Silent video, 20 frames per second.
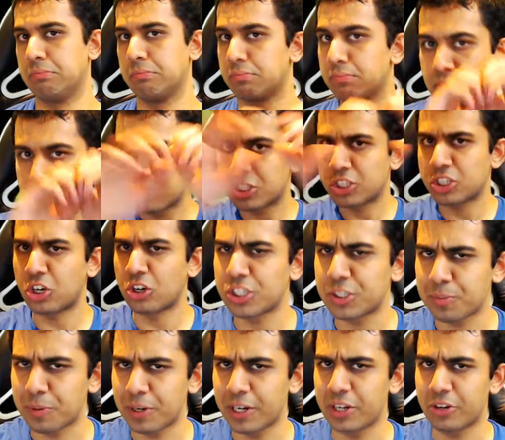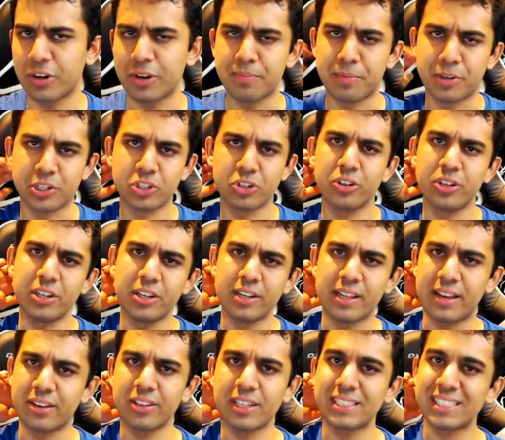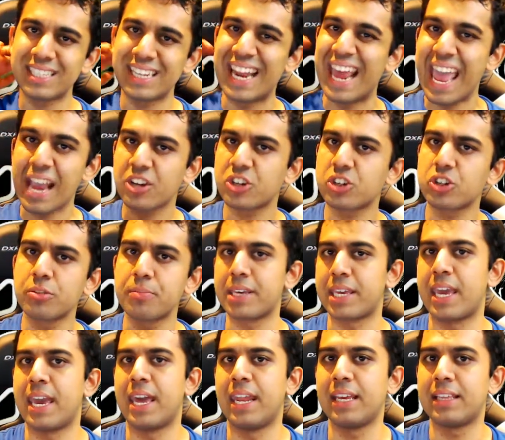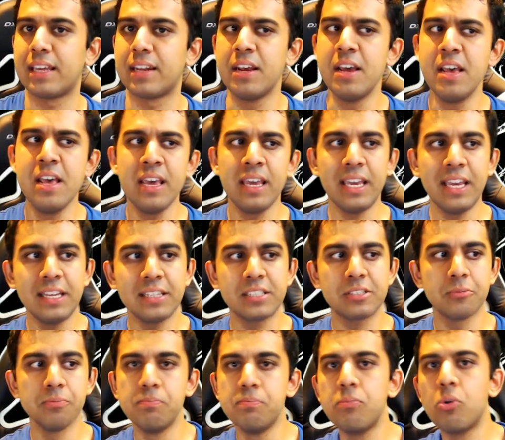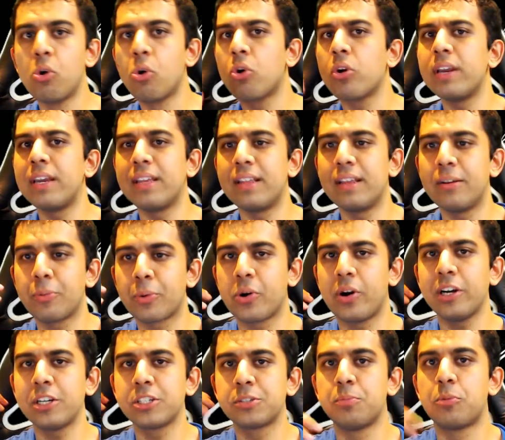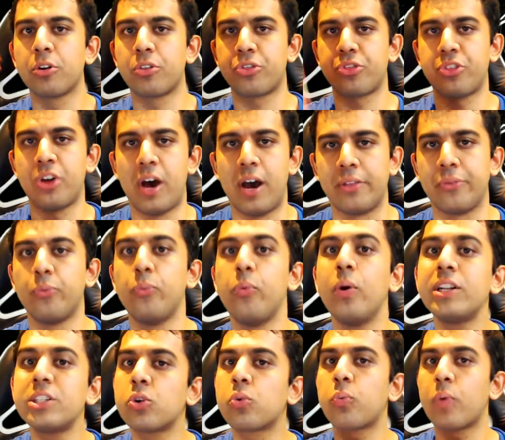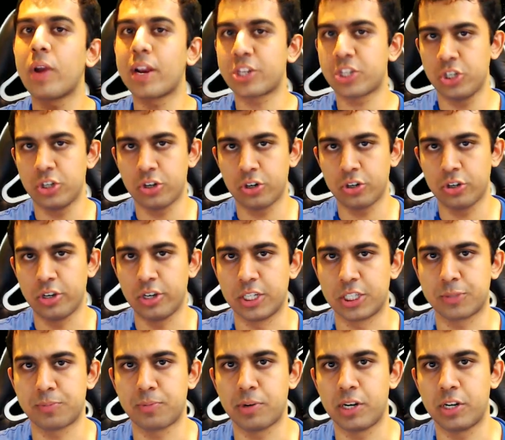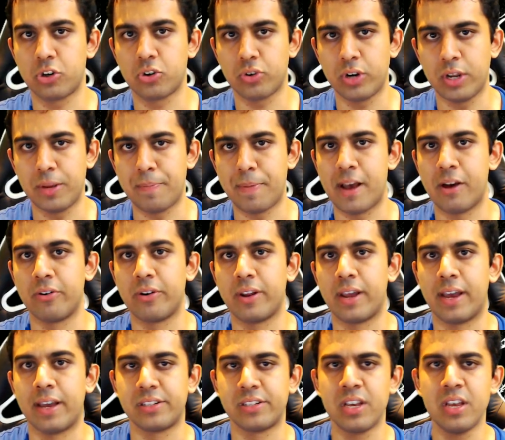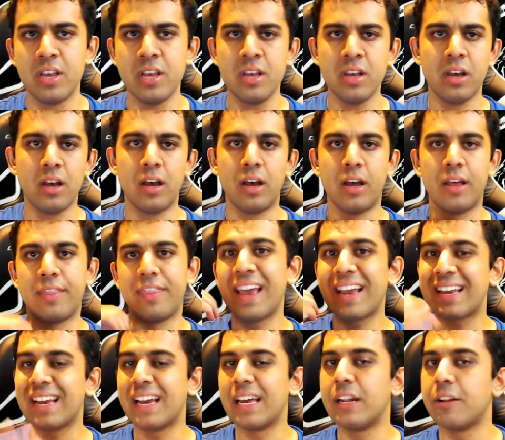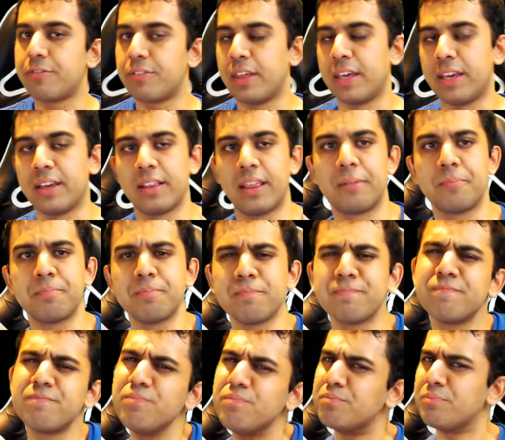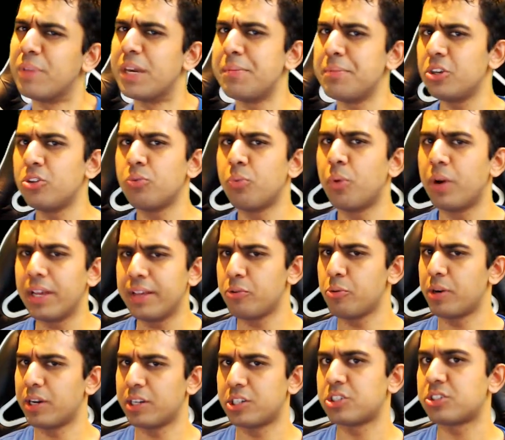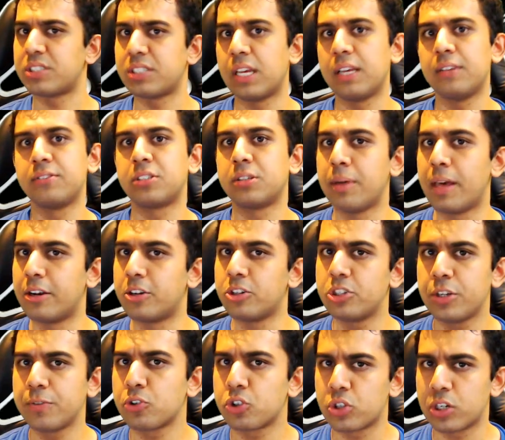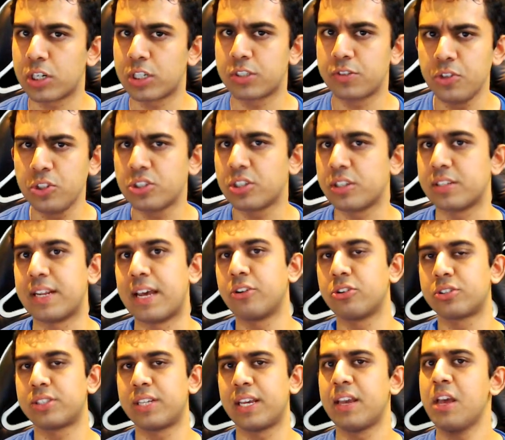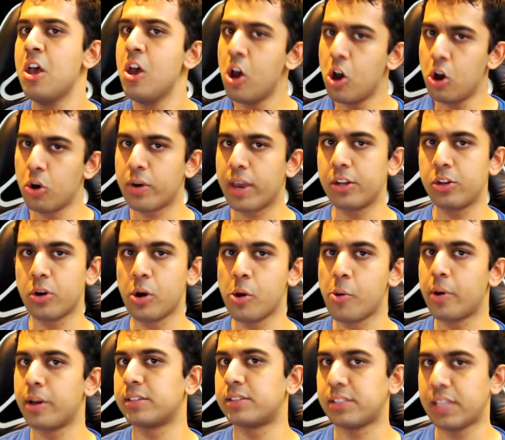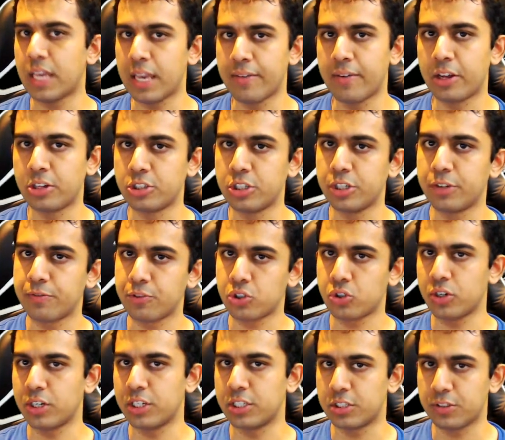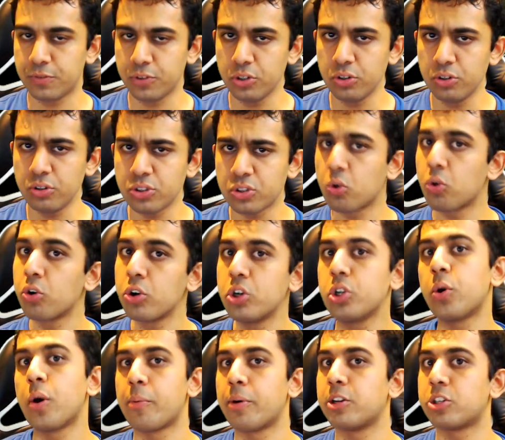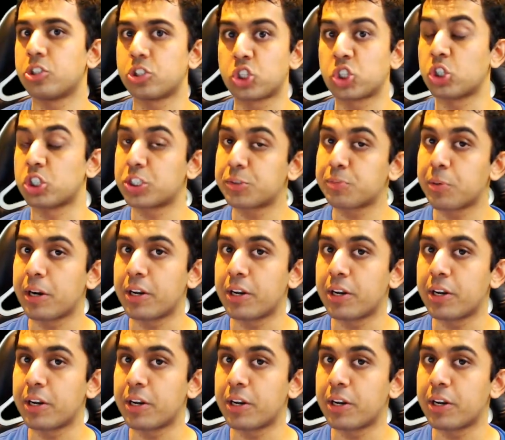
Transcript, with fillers: start spreading creep much earlier now. That's that extra mechanic that is more, it requires more thought. What direction are you going to spread creep out at? Uh, that kind of thing. Like maybe you will even want to just save some energy for transfuses. Now you're saying, okay, do I want to save energy for transfuse or do I want to just start spraying